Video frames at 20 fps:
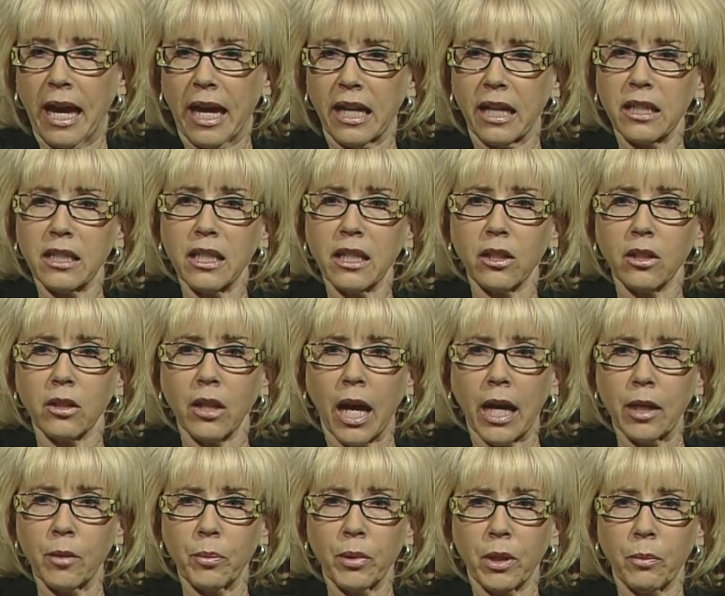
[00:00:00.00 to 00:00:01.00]
And I think a
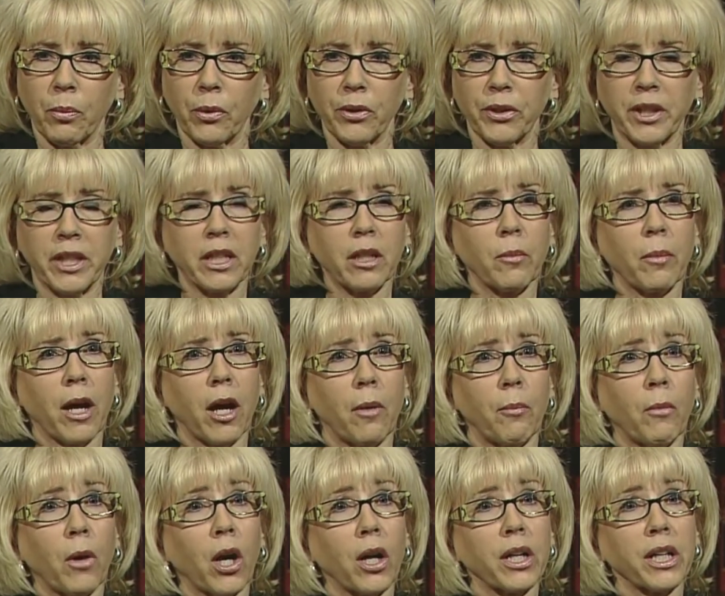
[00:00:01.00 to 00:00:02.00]
lot of people think
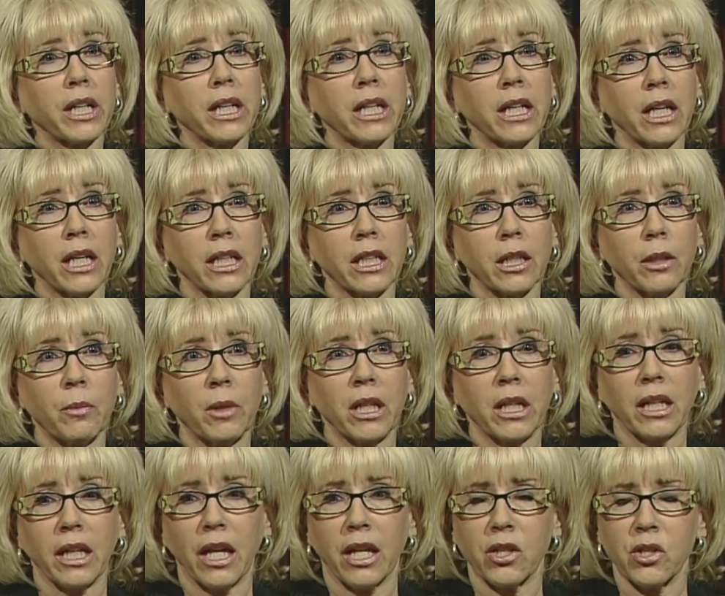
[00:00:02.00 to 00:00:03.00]
about marketing and
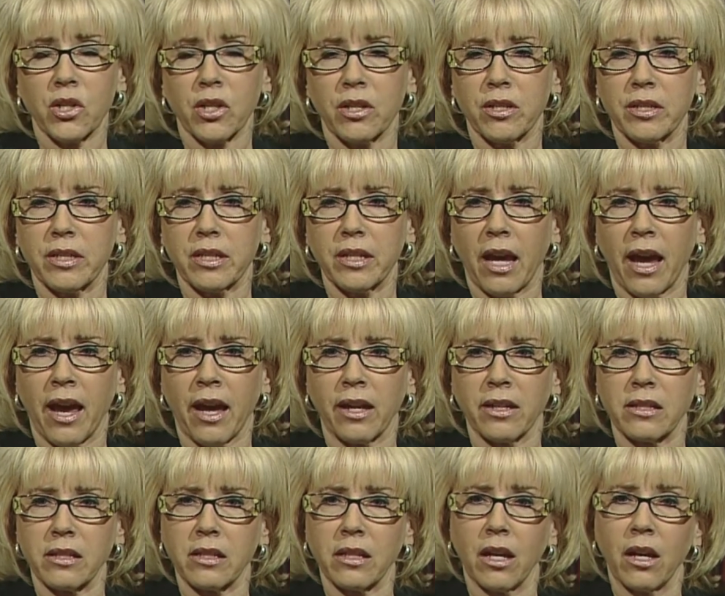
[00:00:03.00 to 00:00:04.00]
communications
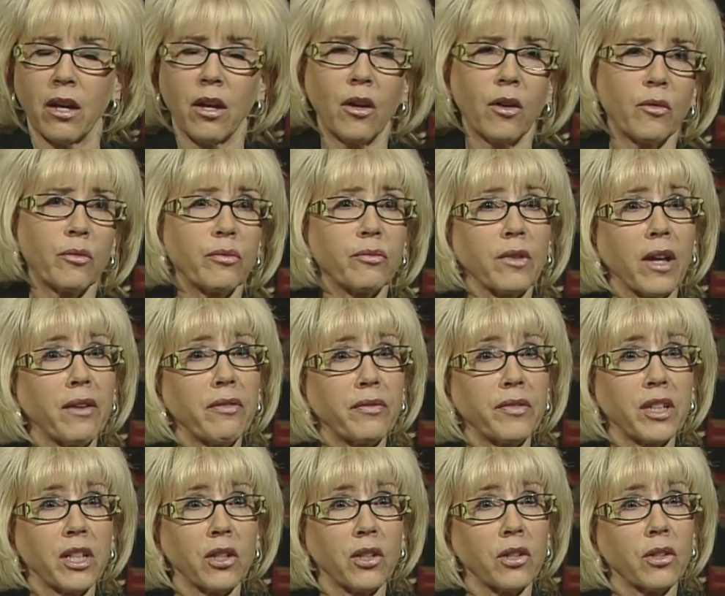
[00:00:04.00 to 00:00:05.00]
as
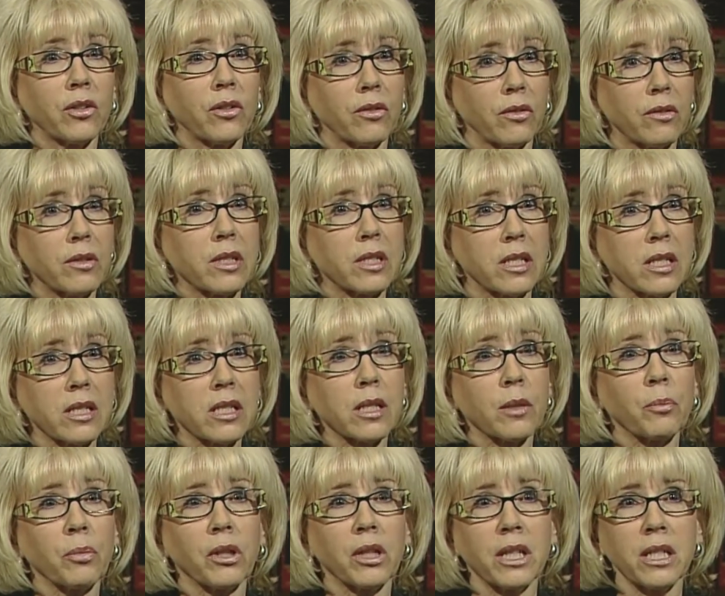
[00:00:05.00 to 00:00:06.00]
fluffier
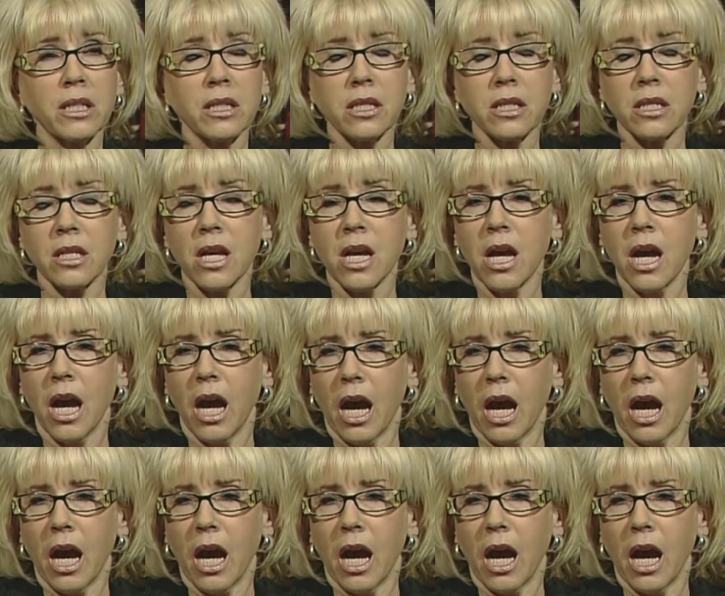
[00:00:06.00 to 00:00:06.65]
disciplines,